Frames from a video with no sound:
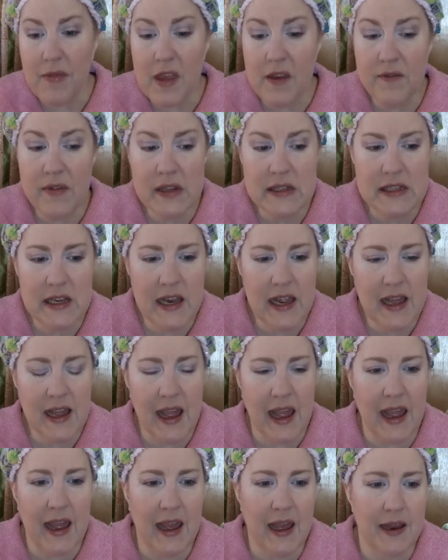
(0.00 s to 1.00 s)

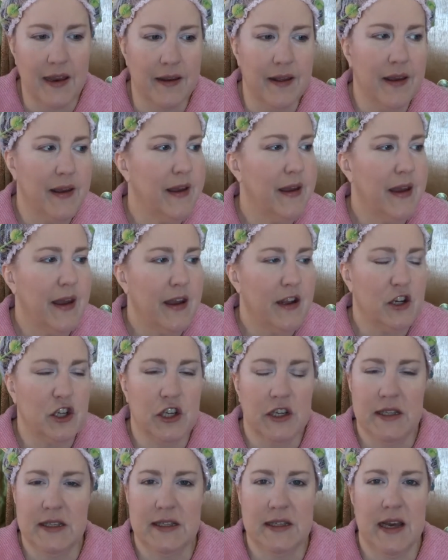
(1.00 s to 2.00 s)
Visiting and
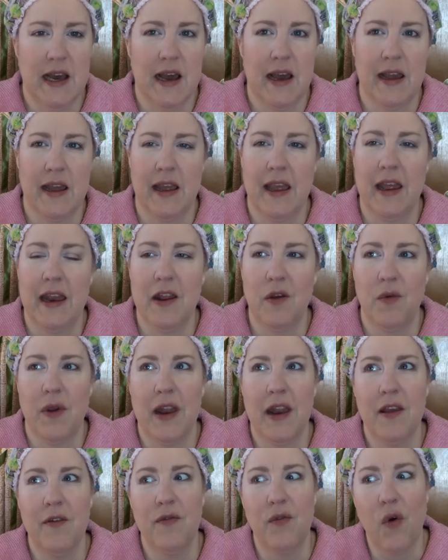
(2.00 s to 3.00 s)
just uh, getting
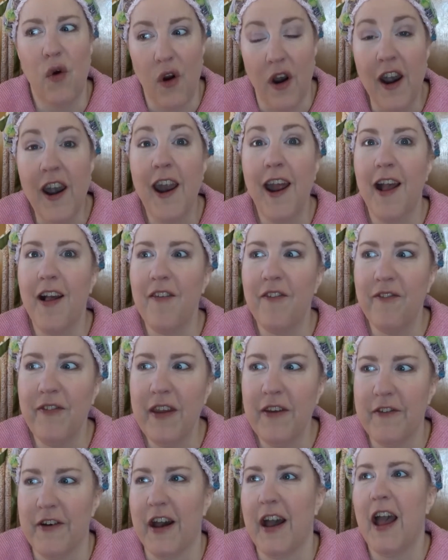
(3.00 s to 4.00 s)
ready for
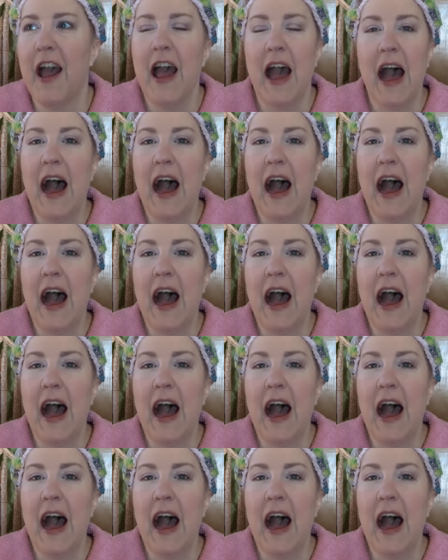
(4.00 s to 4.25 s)
Viva.